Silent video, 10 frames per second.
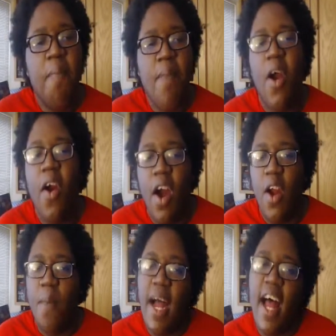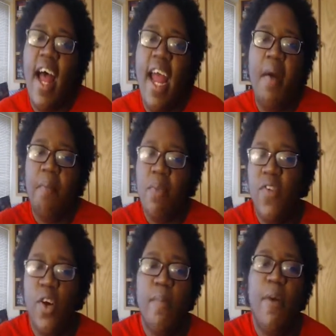borrow or buy.
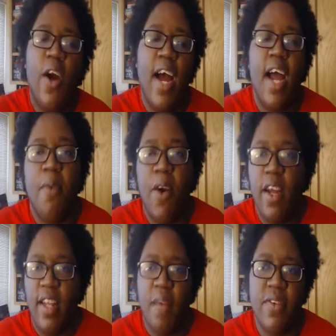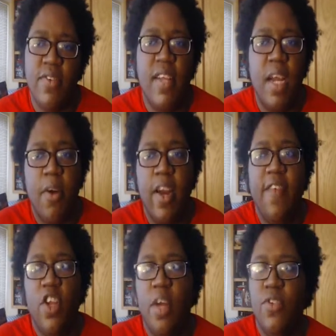Prefer to borrow. I borrow a lot of books in the
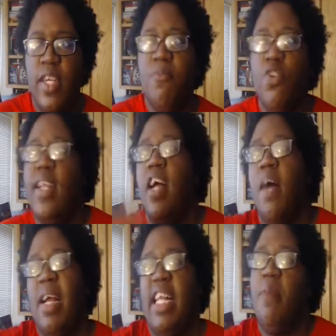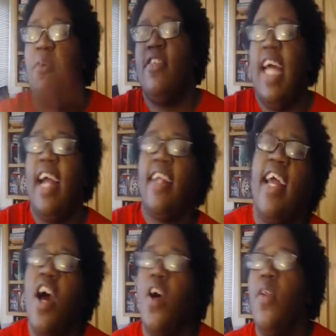library, even though I'm, I'm, trying to cut my library stack
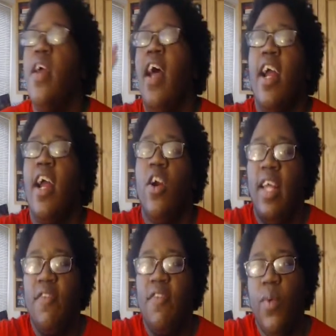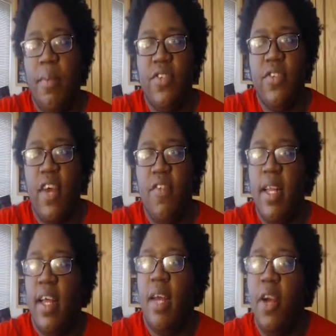down. I currently have 20 books out from
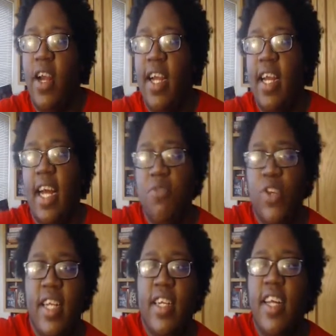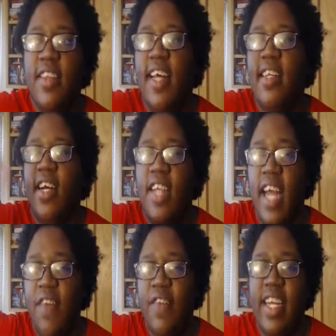my library, and I'm trying to cut that down to
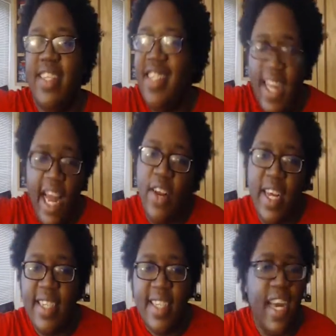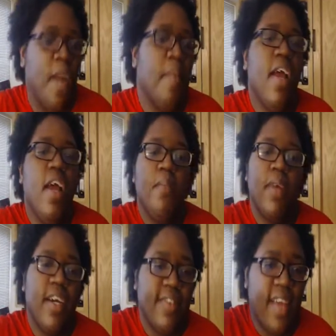having like 10 out at a time
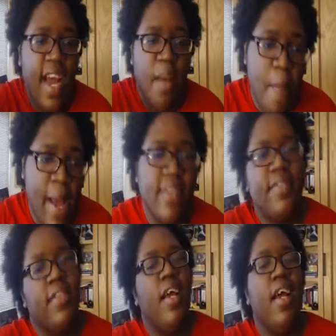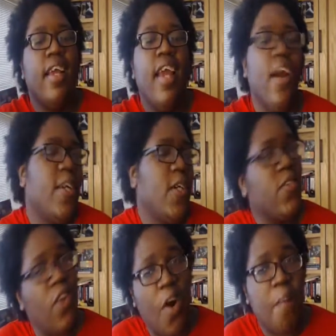because I'm a mess.
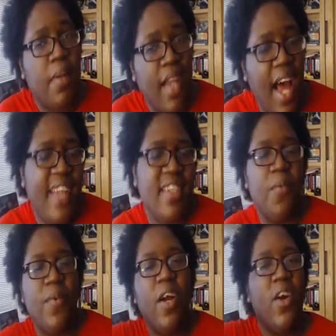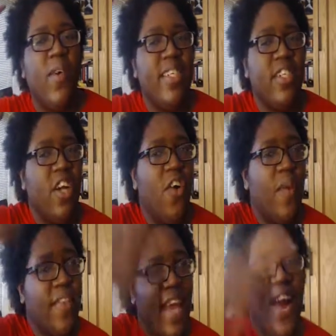Characters are plot. We are going to go
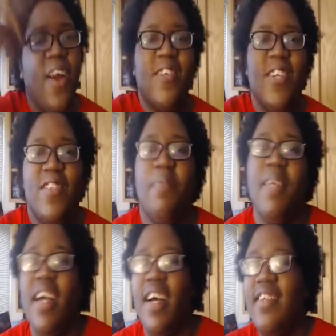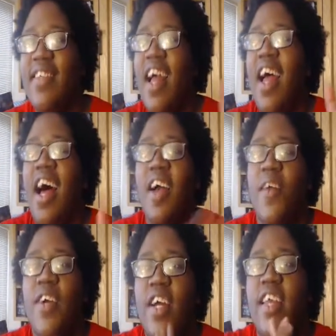with characters because a
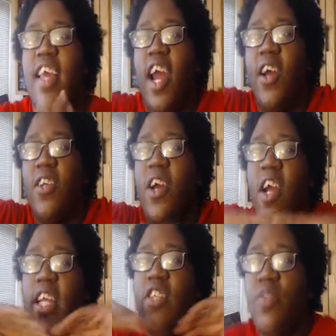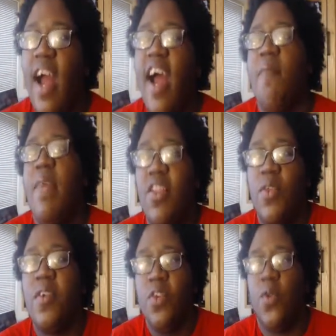good character can drive me
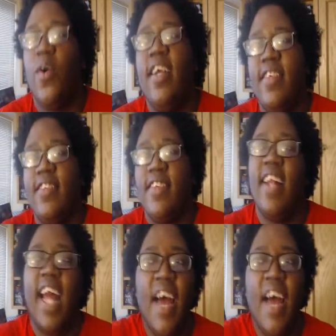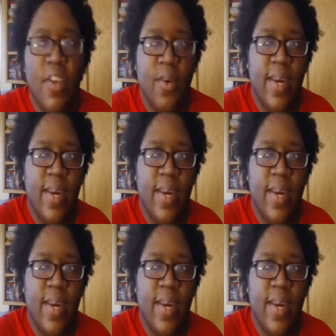through a story that doesn't have the